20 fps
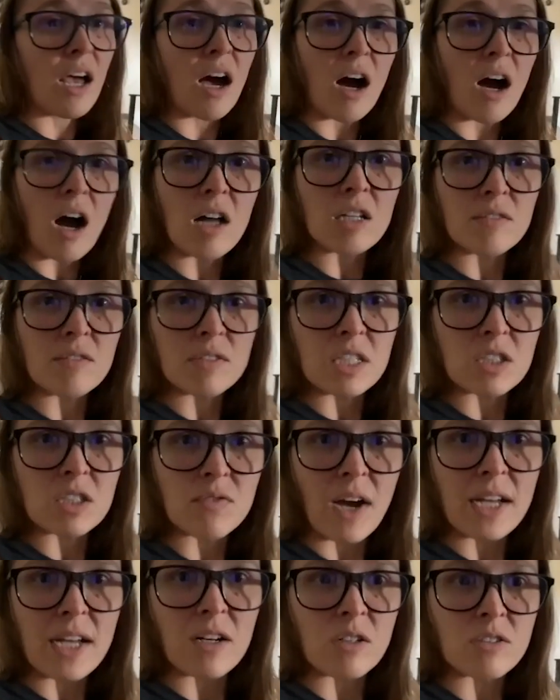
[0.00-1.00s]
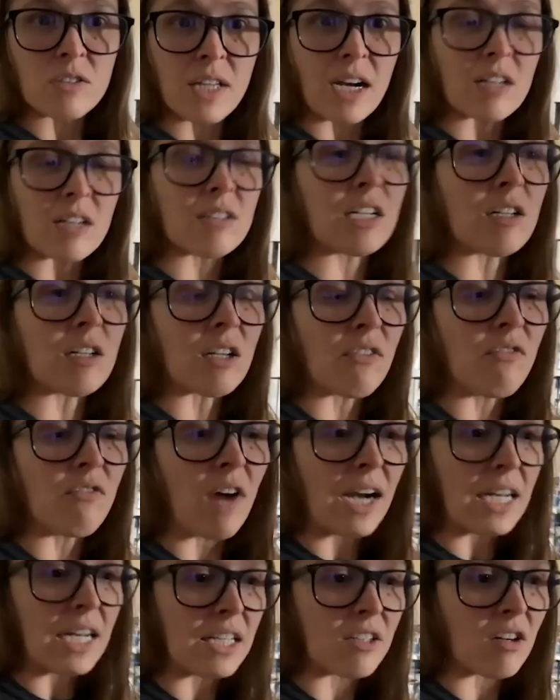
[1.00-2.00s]
all of these fighters that are literally
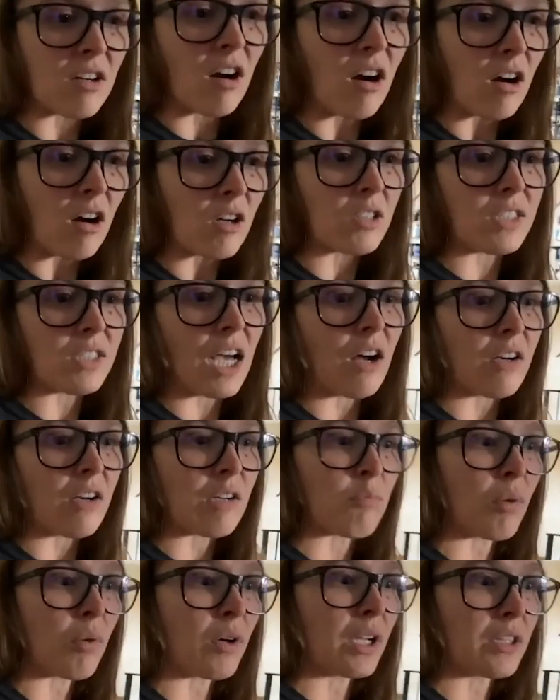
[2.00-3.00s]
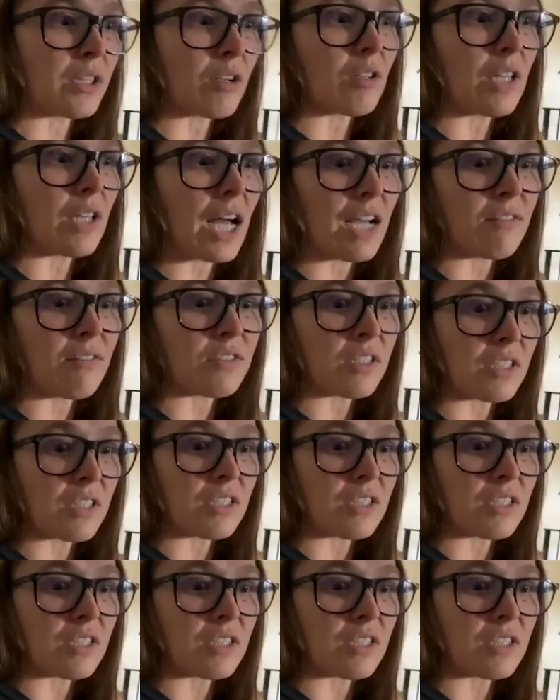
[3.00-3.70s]
fighting their hearts out and putting their lives on the